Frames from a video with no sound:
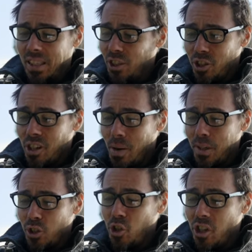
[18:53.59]
Just not
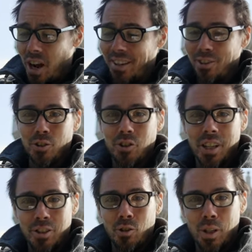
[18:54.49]
much dials,
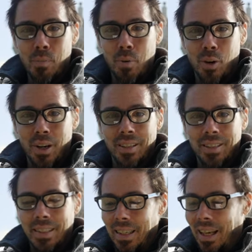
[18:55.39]
that's the only point.
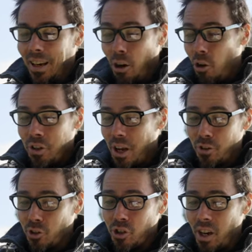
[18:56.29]
And all the
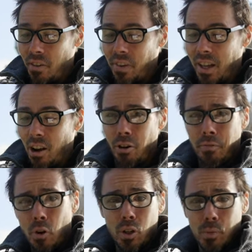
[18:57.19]
other stuff, like
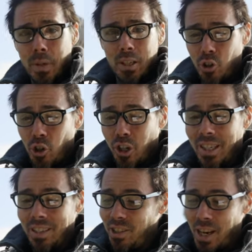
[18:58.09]
autofocus being
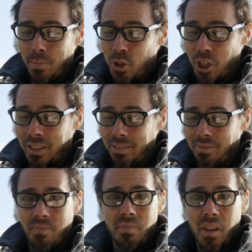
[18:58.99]
jerky, same shit.
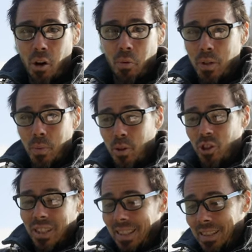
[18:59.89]
Auto
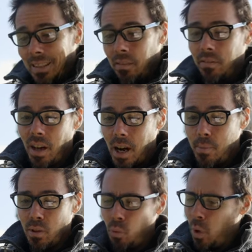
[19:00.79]
exposure,
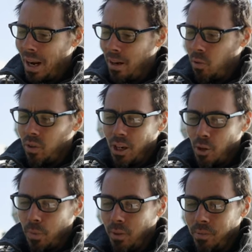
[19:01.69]
IBIS, wow,
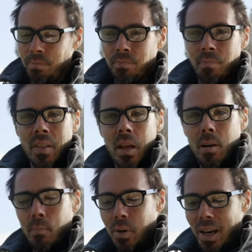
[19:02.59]
terrible.
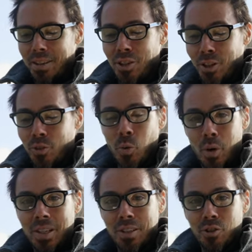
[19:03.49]
But
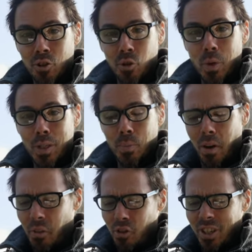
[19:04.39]
XS20 is your sweet
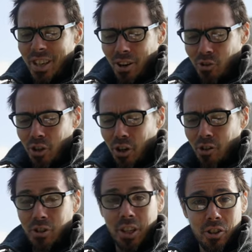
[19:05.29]
spot,
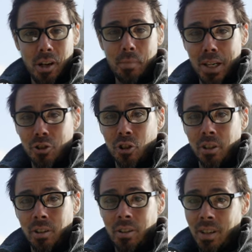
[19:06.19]
$1,300, that's not much.
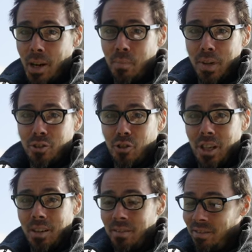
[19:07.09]

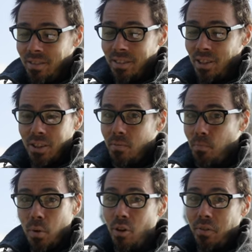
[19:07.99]
APS-C,
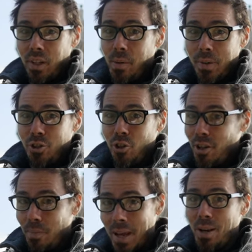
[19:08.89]
beautiful image, you
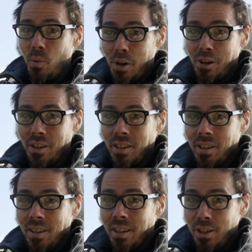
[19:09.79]
can make it work
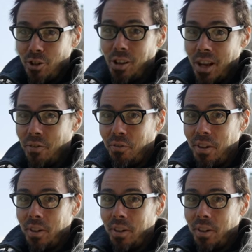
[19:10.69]
in your life.